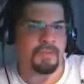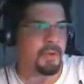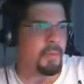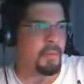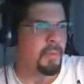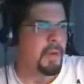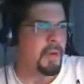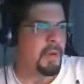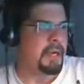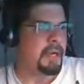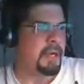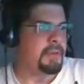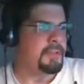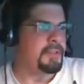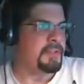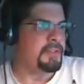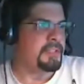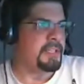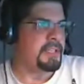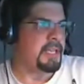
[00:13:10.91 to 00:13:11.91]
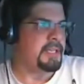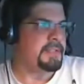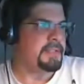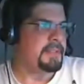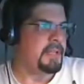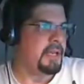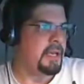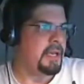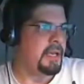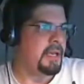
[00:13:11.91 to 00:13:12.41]
why don't you test
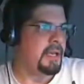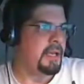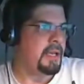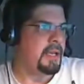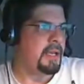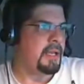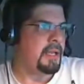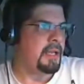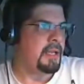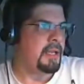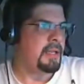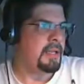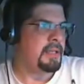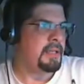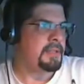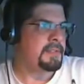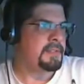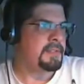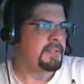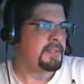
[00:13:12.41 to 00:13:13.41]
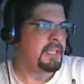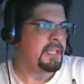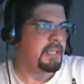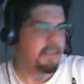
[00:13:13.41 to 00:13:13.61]
steel